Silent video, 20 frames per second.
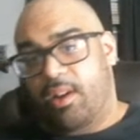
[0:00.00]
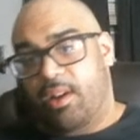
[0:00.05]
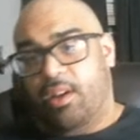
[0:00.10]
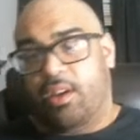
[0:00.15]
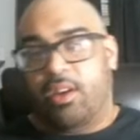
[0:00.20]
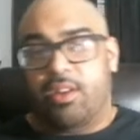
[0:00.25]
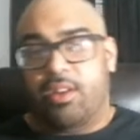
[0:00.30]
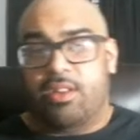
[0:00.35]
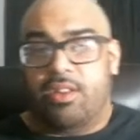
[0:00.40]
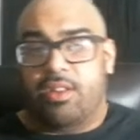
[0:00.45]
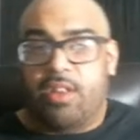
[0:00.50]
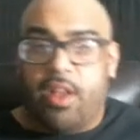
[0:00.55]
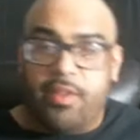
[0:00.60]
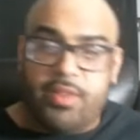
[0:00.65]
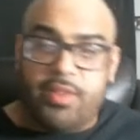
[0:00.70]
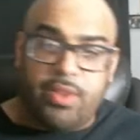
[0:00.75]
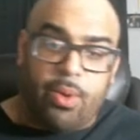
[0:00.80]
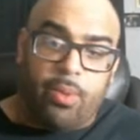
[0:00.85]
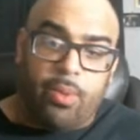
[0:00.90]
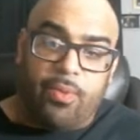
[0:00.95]
Good stuff
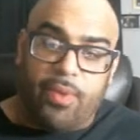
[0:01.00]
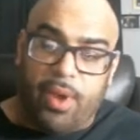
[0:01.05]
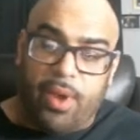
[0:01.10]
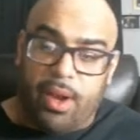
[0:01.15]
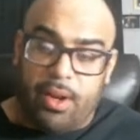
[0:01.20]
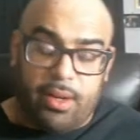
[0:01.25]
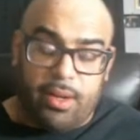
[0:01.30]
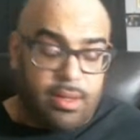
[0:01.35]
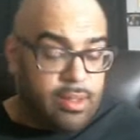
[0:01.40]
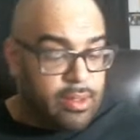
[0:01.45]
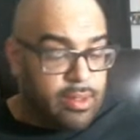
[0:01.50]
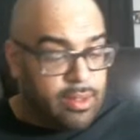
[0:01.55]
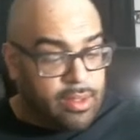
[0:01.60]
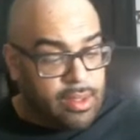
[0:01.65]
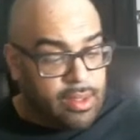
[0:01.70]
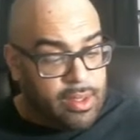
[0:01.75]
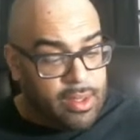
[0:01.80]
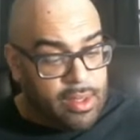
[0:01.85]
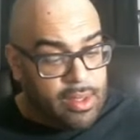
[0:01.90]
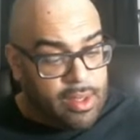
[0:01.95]
so far.
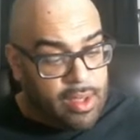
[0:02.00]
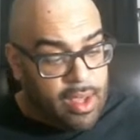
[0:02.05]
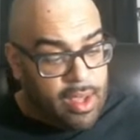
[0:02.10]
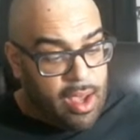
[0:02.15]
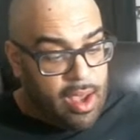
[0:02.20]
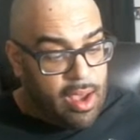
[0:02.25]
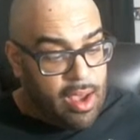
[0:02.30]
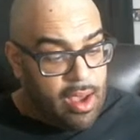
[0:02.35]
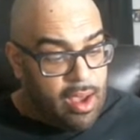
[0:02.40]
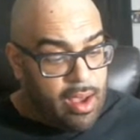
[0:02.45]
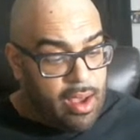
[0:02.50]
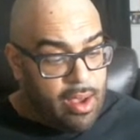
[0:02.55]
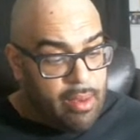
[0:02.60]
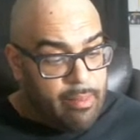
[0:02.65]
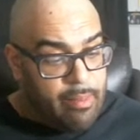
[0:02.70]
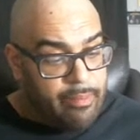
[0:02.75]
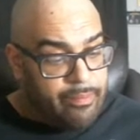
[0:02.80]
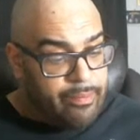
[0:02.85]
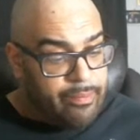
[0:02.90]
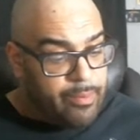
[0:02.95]

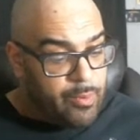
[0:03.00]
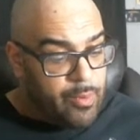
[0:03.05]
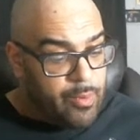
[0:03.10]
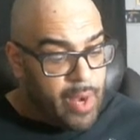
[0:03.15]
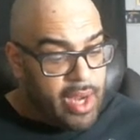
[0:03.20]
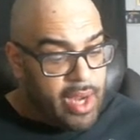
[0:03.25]
Right